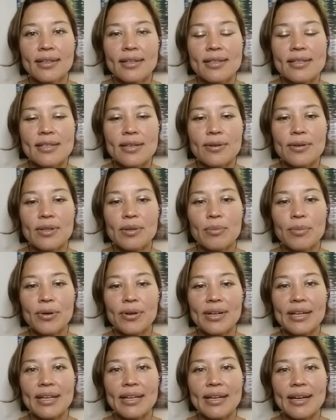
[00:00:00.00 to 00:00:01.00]
So in the
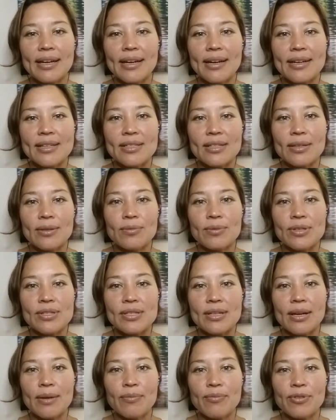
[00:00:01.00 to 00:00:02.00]
morning, I actually
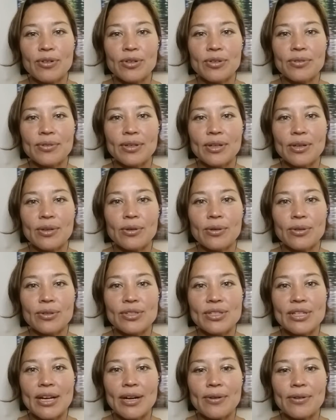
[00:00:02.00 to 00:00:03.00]
was up for doing a cold
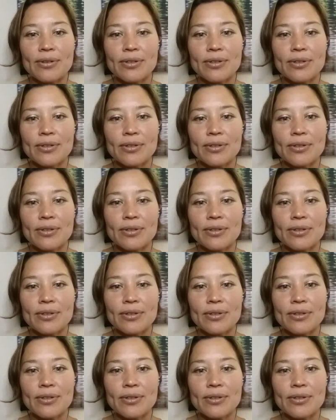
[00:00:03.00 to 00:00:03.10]
shower.